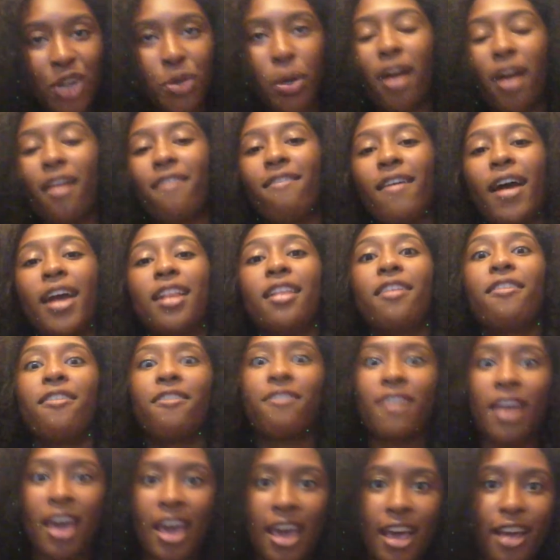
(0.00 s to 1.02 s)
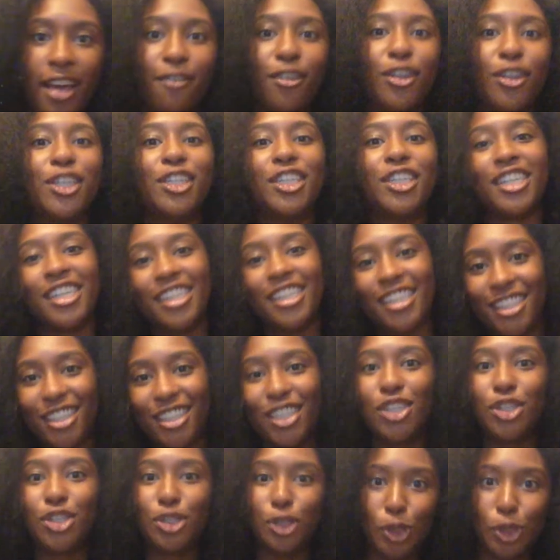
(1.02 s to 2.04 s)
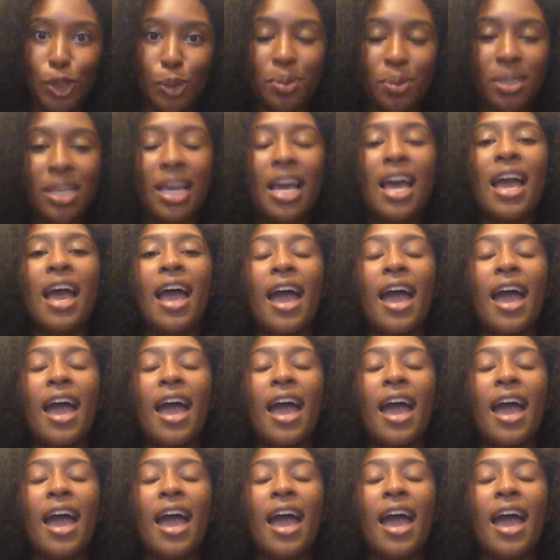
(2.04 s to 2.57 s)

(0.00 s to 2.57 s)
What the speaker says: try to find the fake versions, the dupes,